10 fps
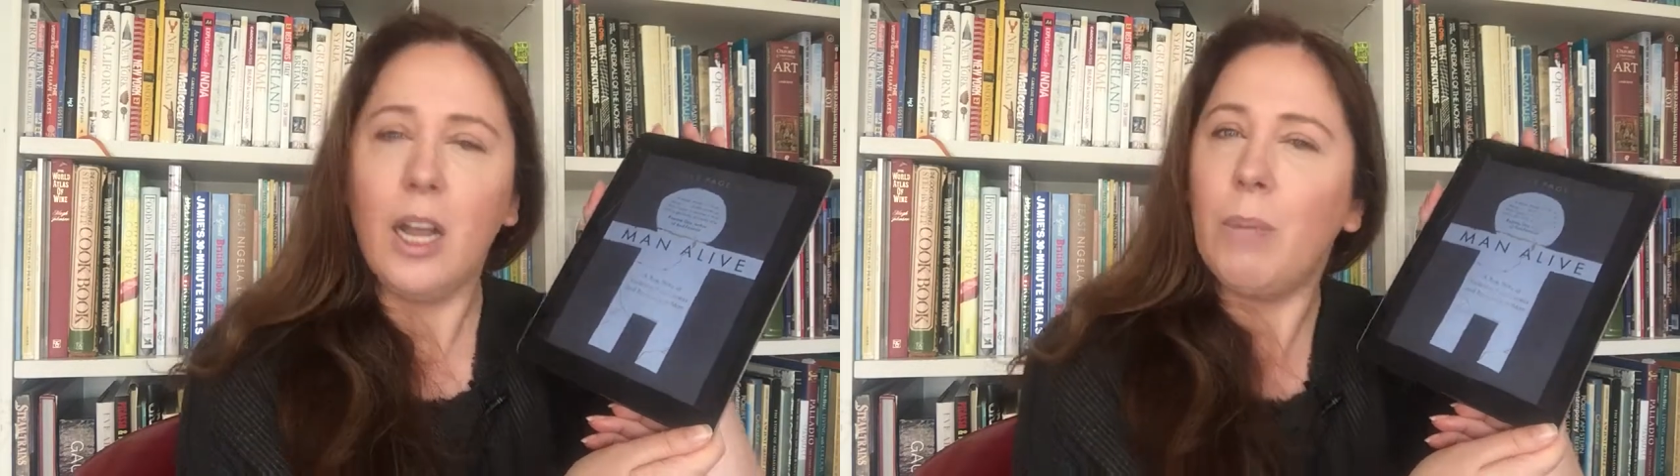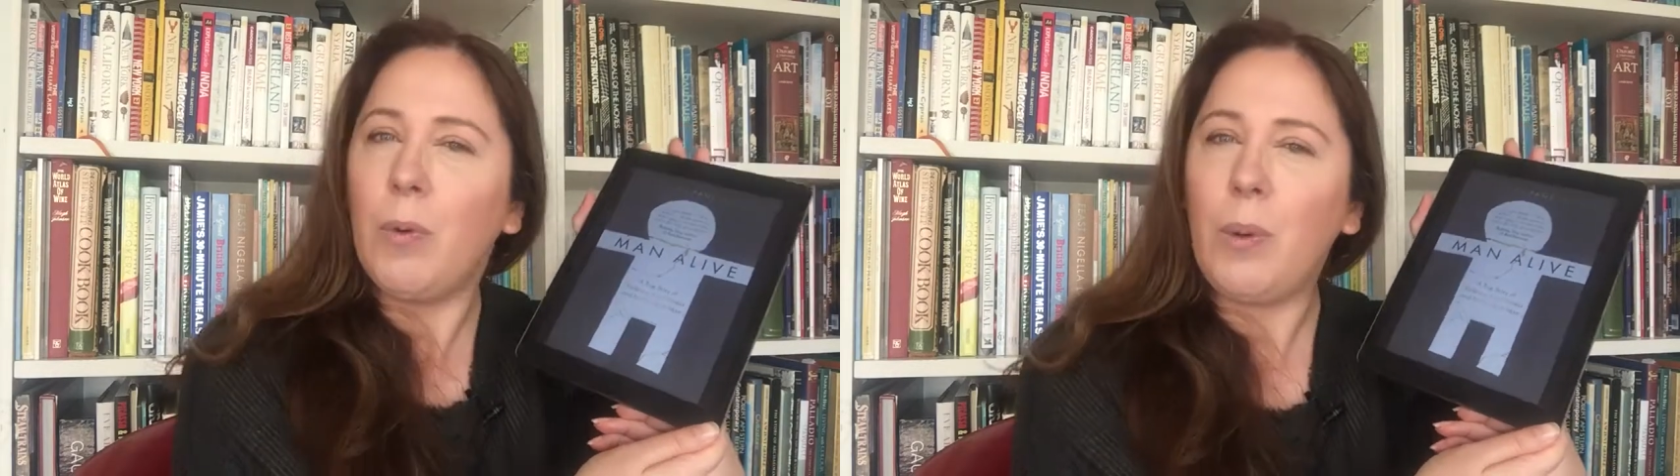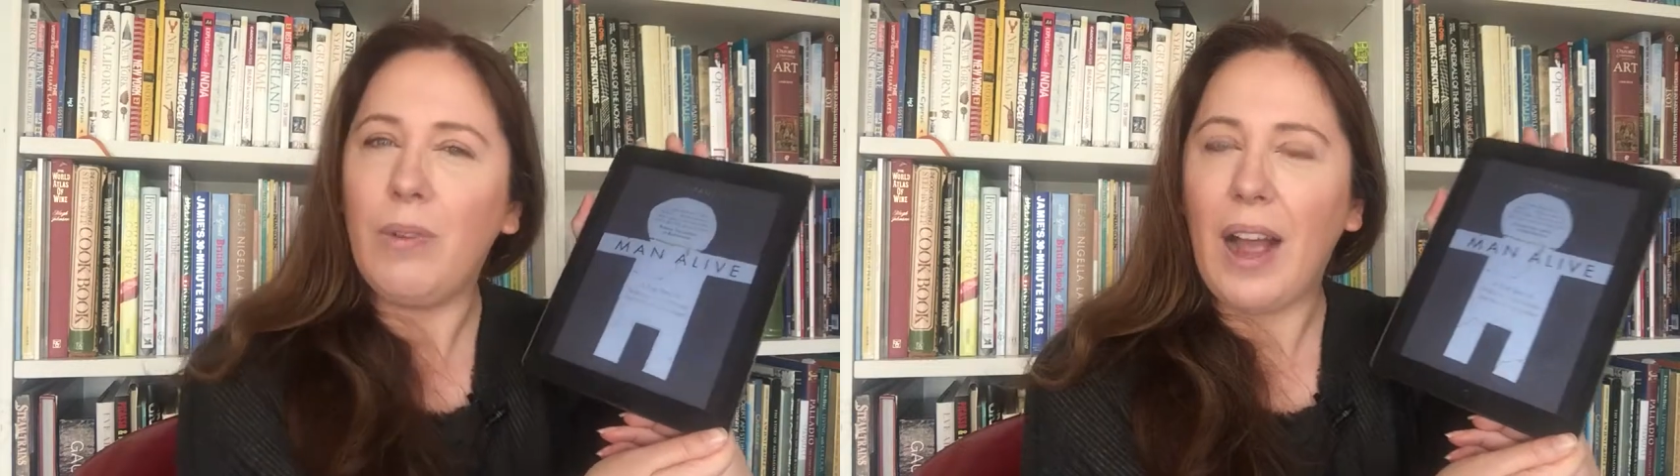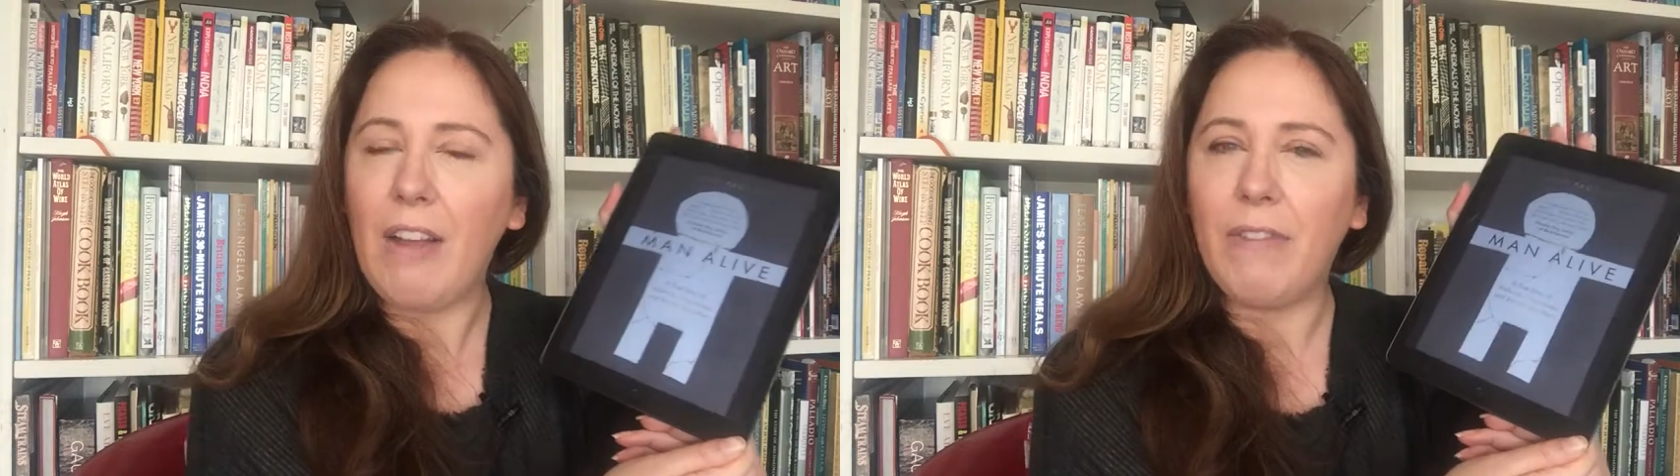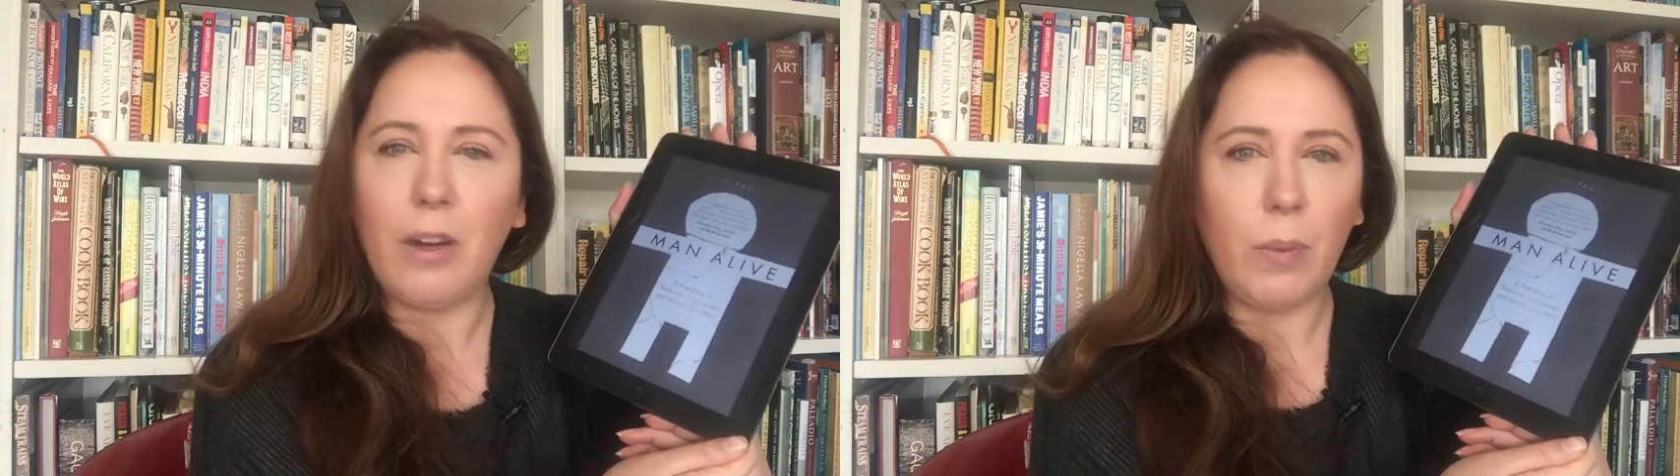But we I
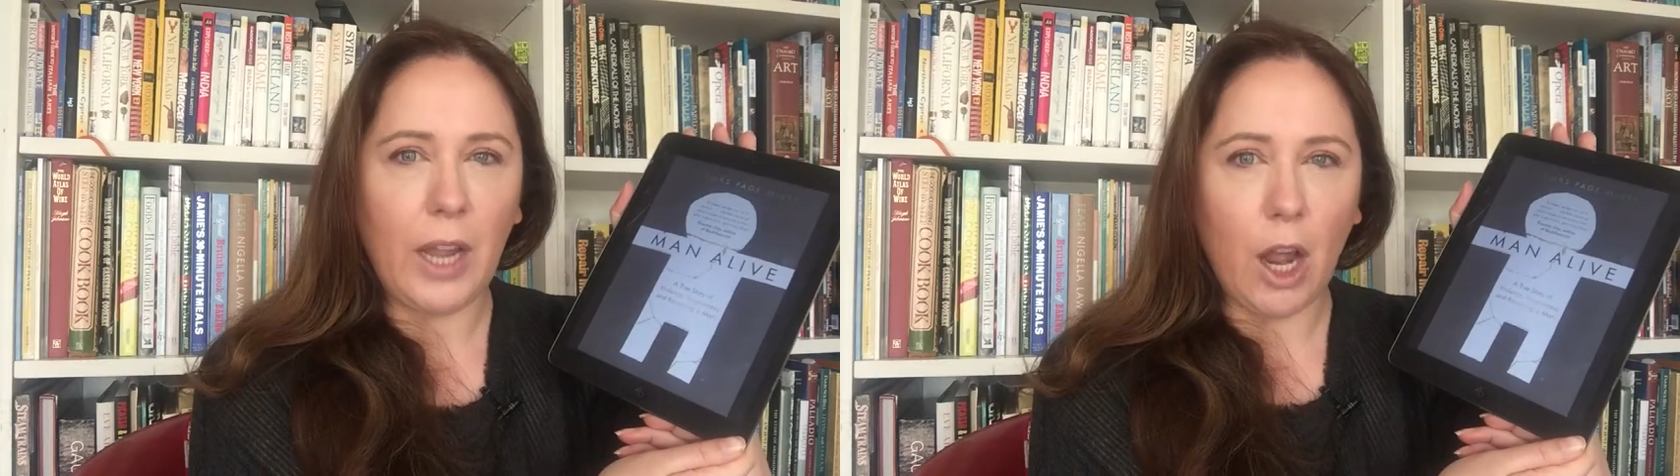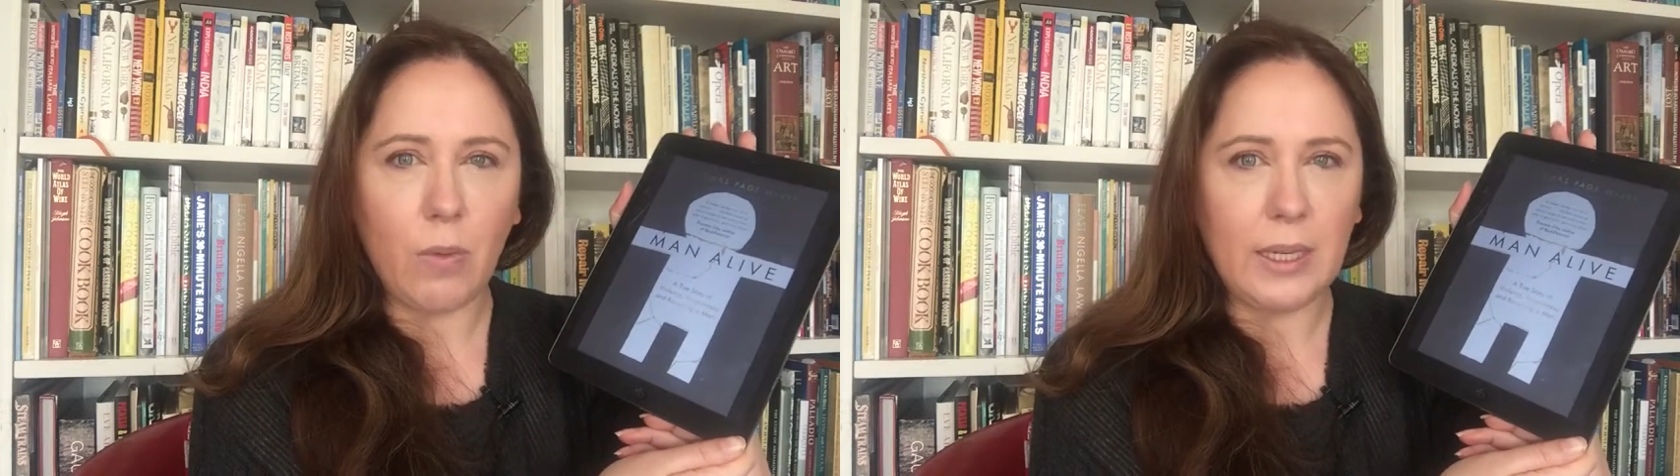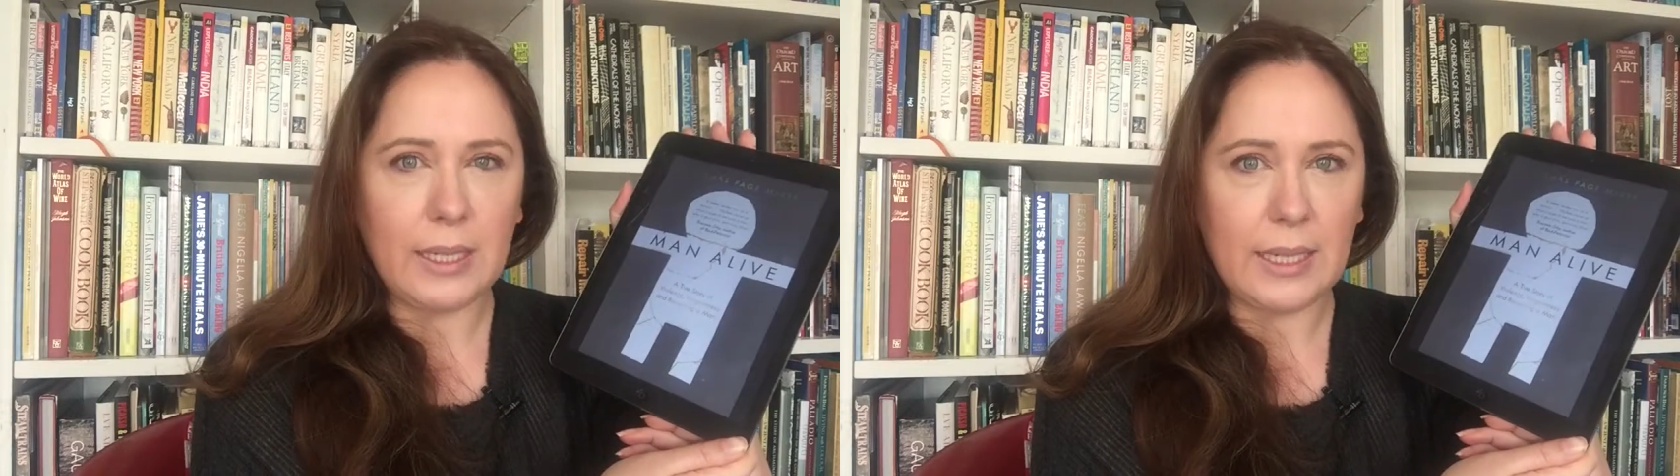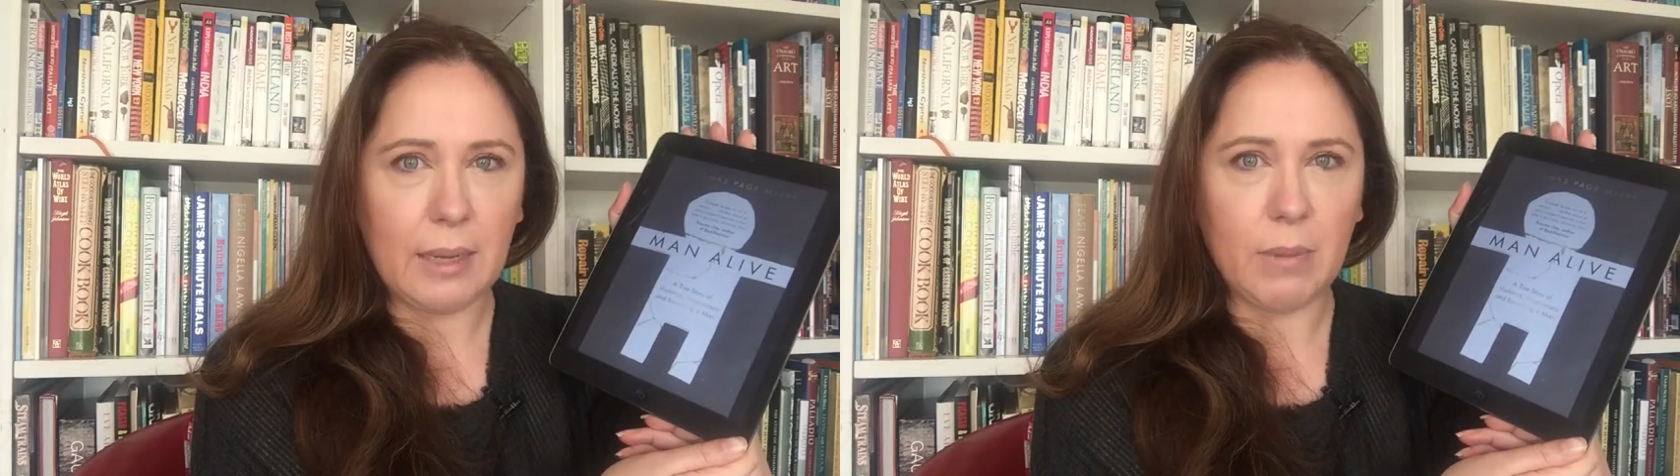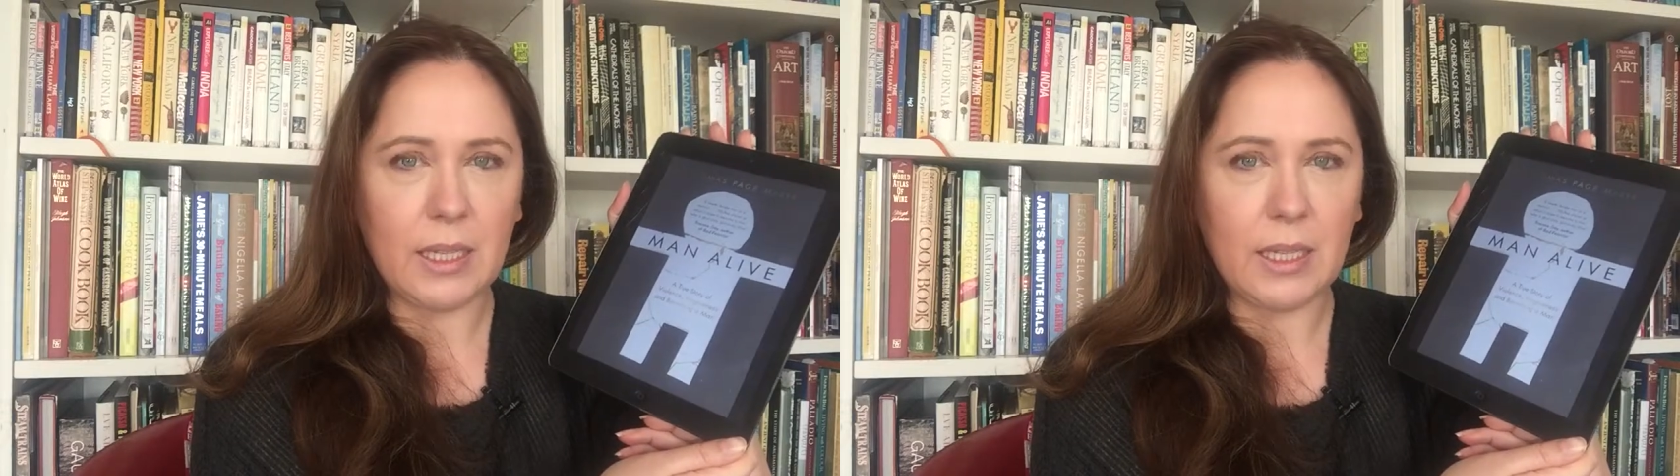felt we only skimmed